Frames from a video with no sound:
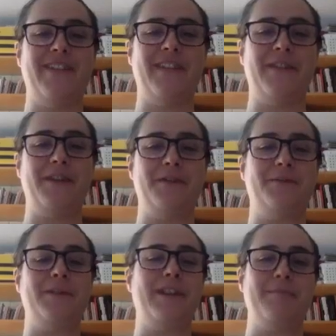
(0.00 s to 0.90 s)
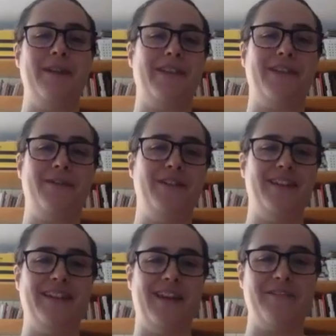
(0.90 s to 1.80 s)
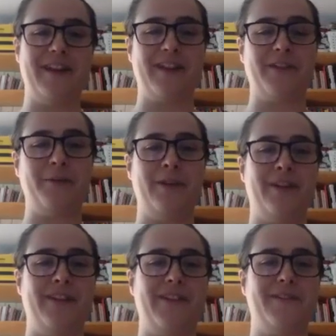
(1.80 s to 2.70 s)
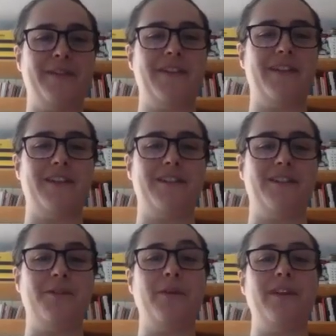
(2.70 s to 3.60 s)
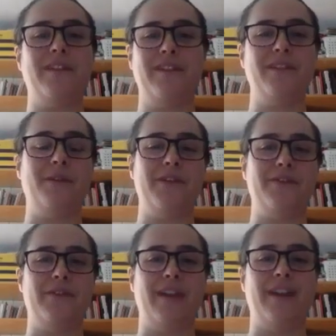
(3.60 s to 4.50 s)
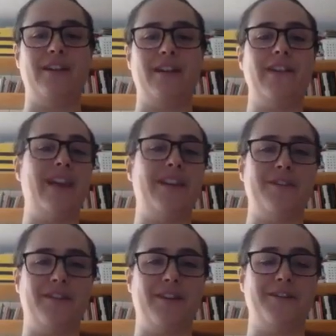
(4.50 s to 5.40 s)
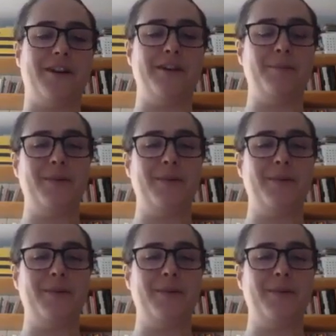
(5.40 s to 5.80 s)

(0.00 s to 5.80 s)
something you would really miss if you didn't have that experience of listening to the noise of rain on a tent or on a tarp.